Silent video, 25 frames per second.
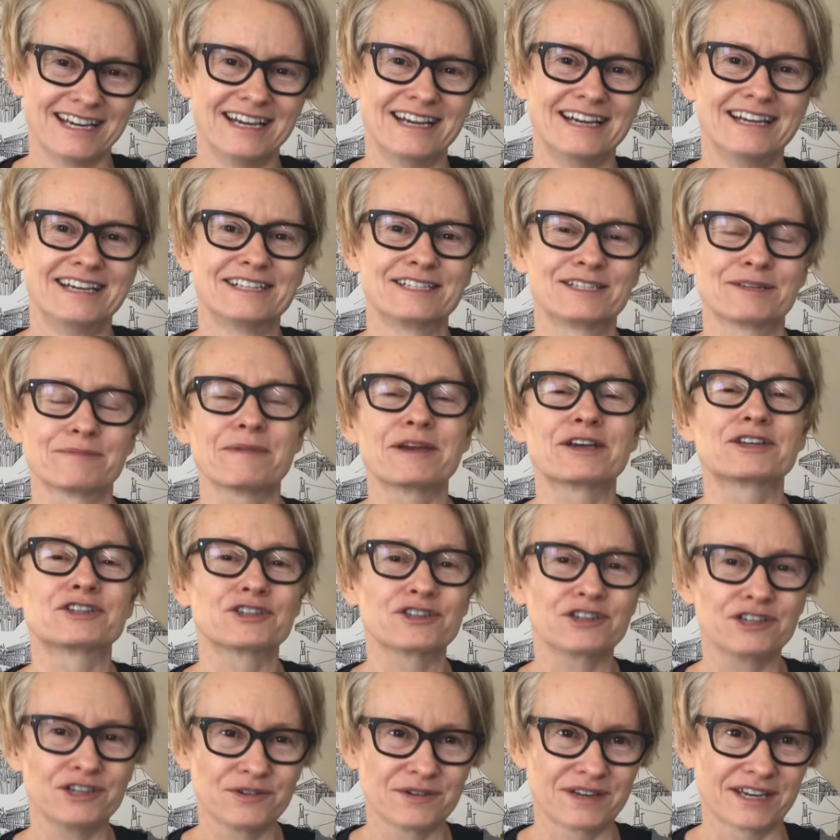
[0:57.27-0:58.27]
to make
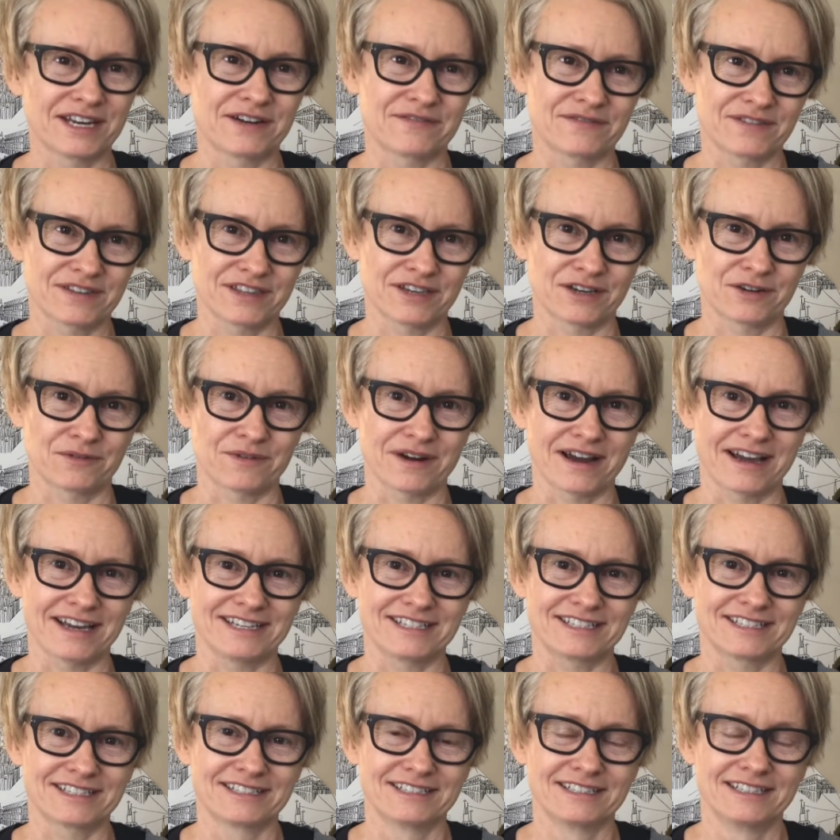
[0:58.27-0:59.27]
sure you get everything
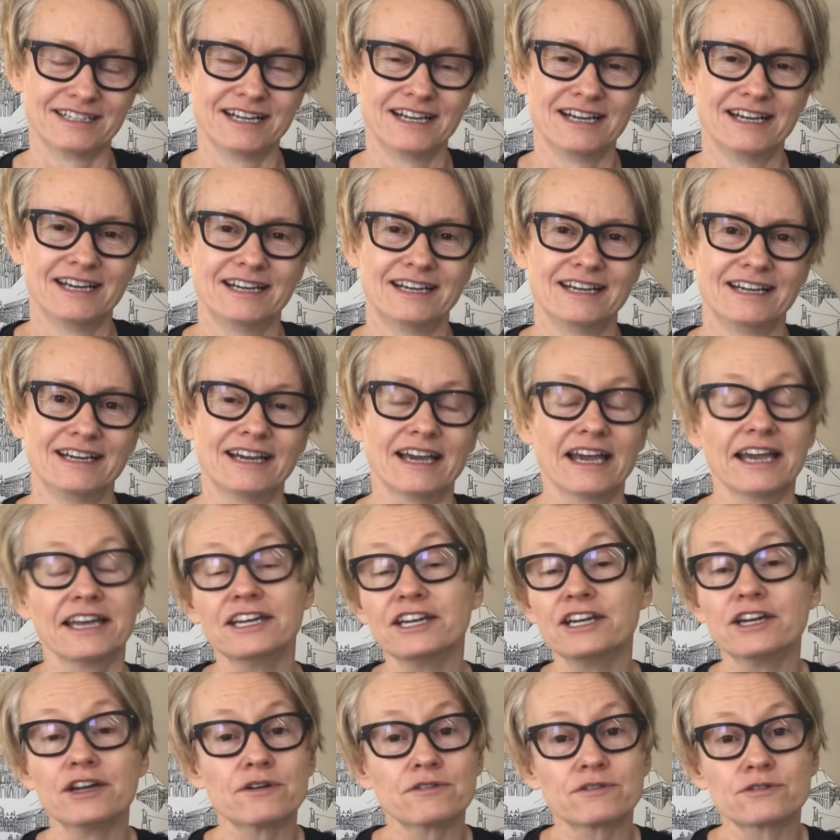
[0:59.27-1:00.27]
right. And
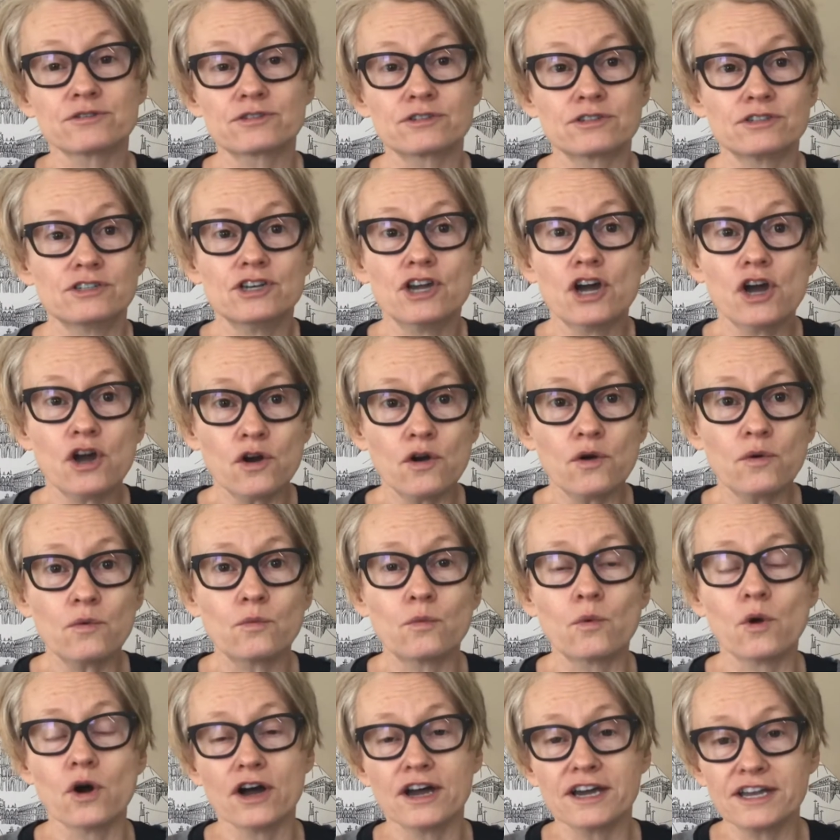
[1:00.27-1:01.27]
there's no
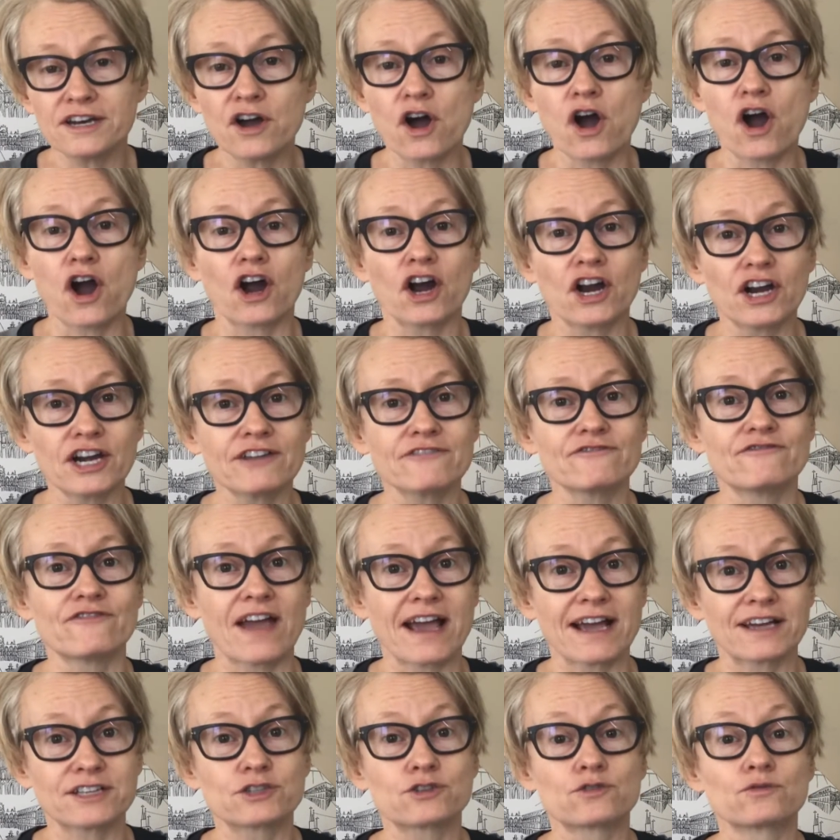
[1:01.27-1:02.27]
one hard and
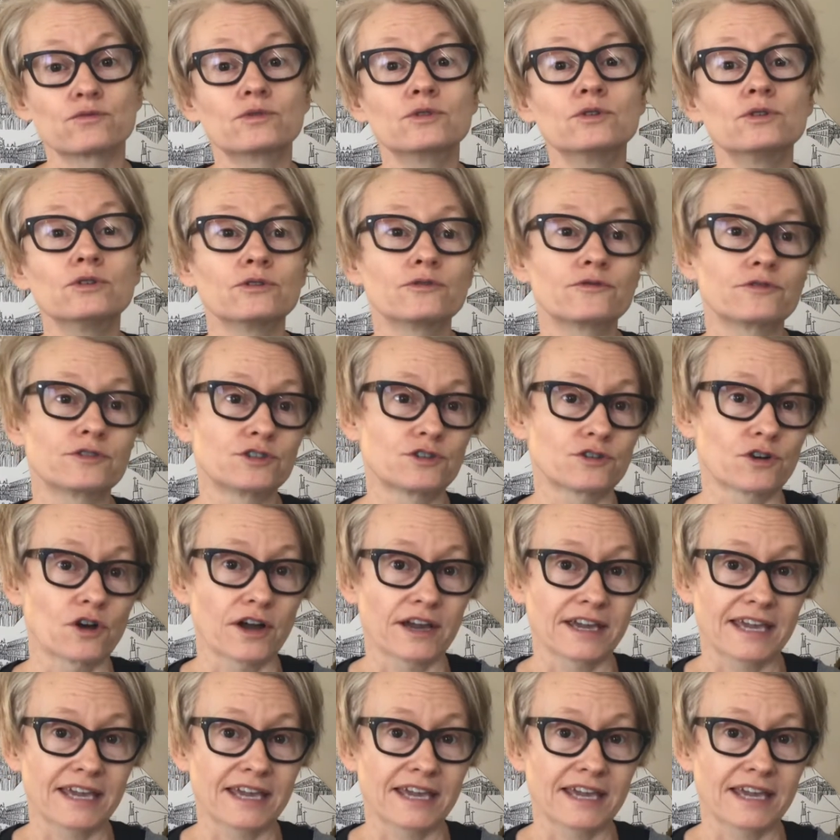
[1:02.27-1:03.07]
fast rule for drawing